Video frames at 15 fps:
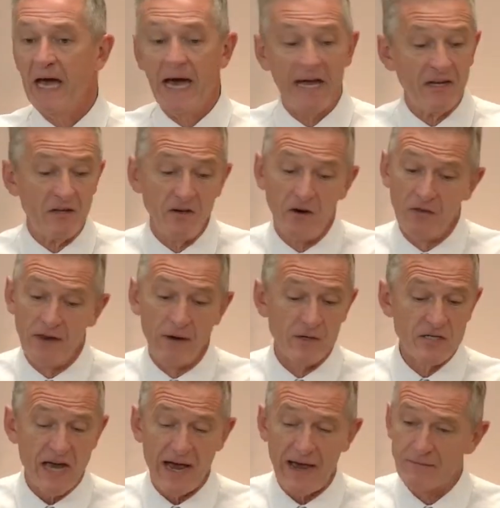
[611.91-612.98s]
And you know, there were
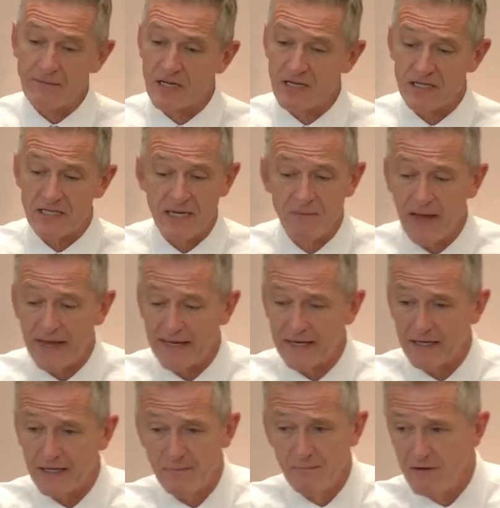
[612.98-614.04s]
times it seemed like
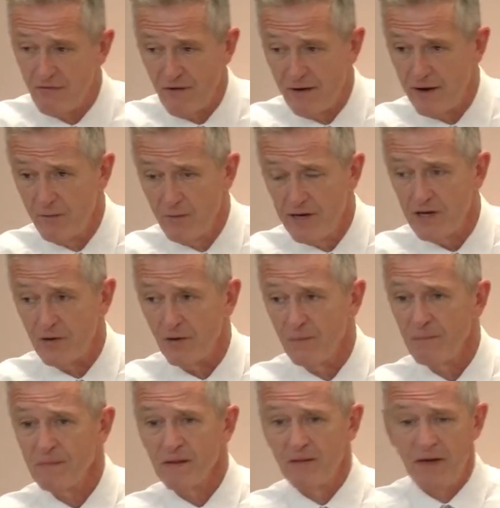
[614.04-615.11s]
it could be very real.
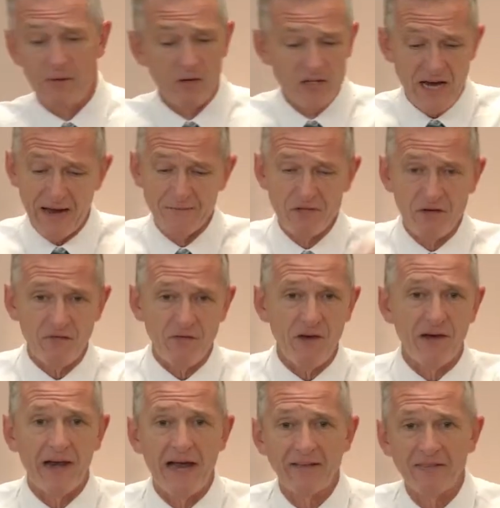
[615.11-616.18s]
There were times it
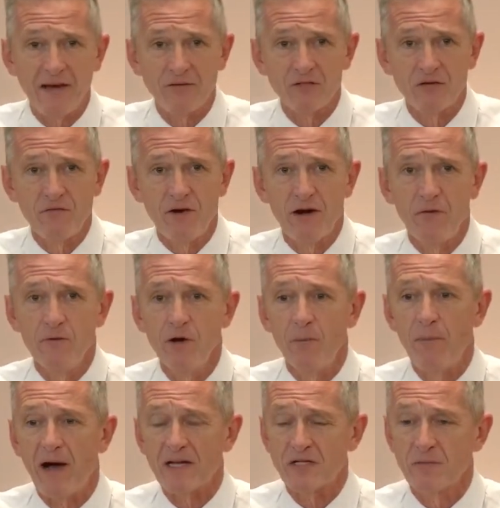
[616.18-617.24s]
felt like that was a very real
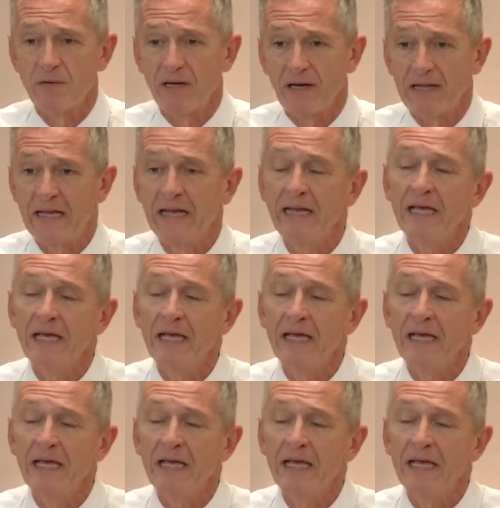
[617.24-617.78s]
possibility.